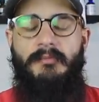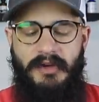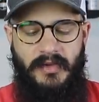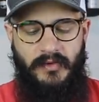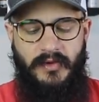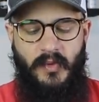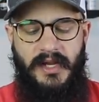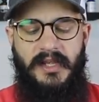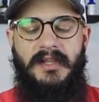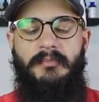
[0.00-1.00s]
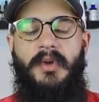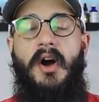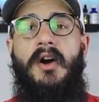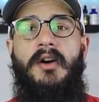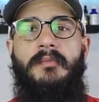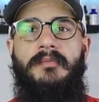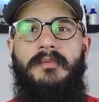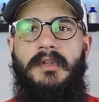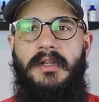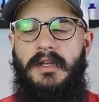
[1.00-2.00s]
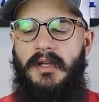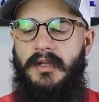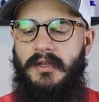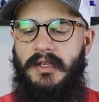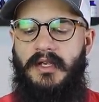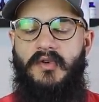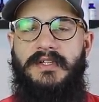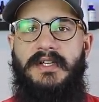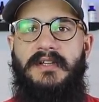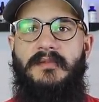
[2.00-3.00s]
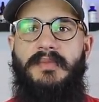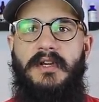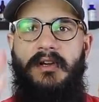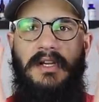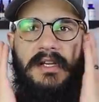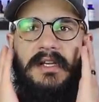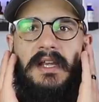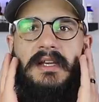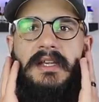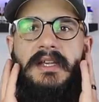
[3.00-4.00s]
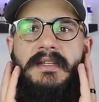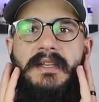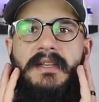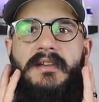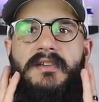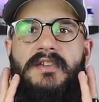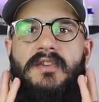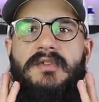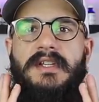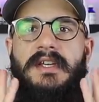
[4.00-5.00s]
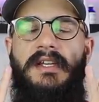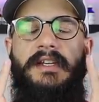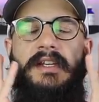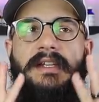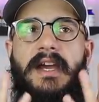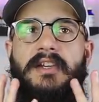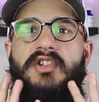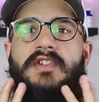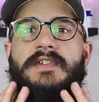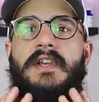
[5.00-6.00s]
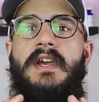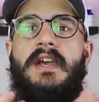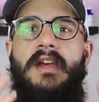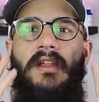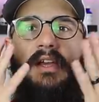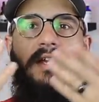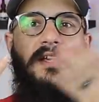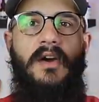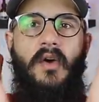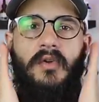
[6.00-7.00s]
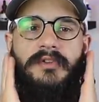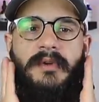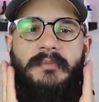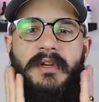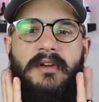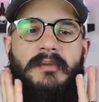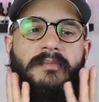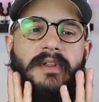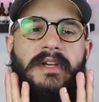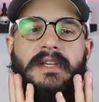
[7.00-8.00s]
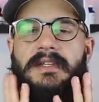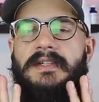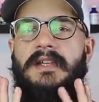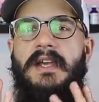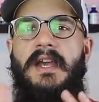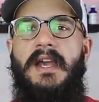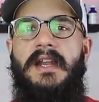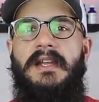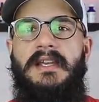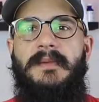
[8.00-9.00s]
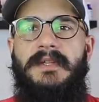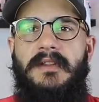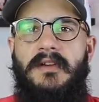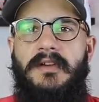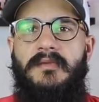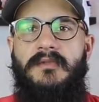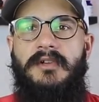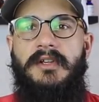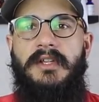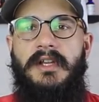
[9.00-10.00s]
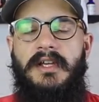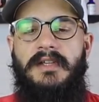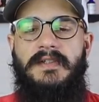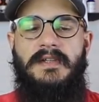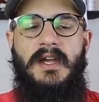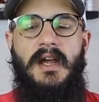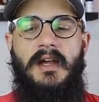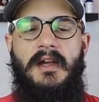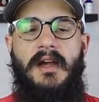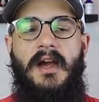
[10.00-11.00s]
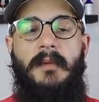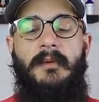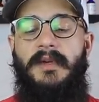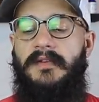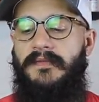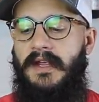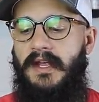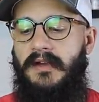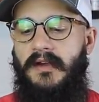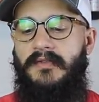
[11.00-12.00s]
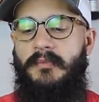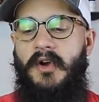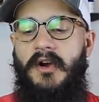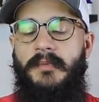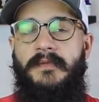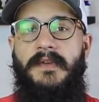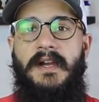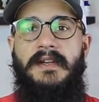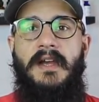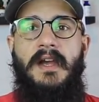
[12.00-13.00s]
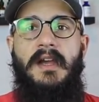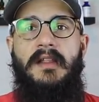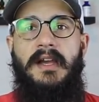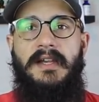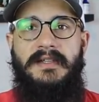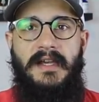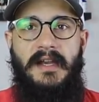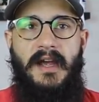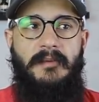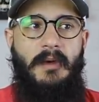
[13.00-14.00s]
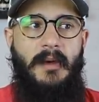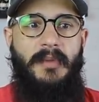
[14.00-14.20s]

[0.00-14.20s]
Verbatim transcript: But the way that the balm uh, goes into the beard and, and gets in there and soaks in and attaches, like it holds my beard in place and it keeps it looking really nice. Uh, I'm a big fan of the balm. In fact, like I said, I, I